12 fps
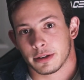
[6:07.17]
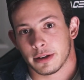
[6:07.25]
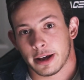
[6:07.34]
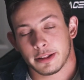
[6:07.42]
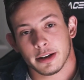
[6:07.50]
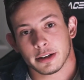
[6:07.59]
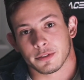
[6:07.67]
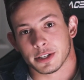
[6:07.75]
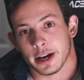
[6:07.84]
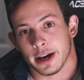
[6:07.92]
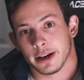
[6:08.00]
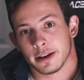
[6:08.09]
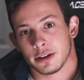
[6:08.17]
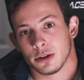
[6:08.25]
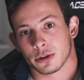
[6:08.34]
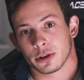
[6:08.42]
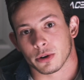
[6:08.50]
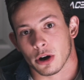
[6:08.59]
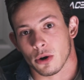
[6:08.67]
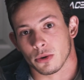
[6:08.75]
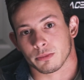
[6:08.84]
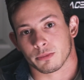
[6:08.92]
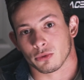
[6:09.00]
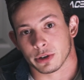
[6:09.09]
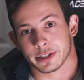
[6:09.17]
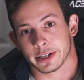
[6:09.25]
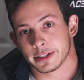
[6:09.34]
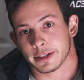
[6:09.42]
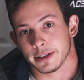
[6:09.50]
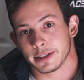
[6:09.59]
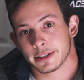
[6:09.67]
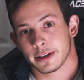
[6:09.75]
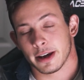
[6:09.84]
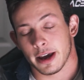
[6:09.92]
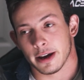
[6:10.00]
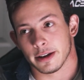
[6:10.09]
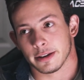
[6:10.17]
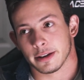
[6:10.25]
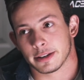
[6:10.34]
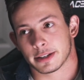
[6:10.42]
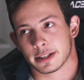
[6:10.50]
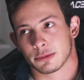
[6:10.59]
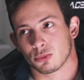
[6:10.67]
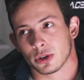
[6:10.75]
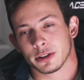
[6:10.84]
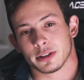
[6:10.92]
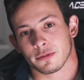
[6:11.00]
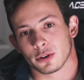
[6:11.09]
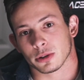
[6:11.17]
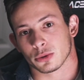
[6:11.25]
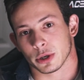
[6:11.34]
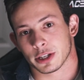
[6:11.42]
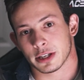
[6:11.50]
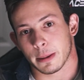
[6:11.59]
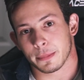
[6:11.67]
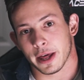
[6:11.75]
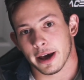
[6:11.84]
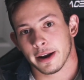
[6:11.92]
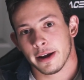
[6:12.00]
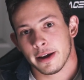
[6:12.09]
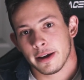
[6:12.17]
At the end of the day, you're your own resistance, and it's really difficult to accept that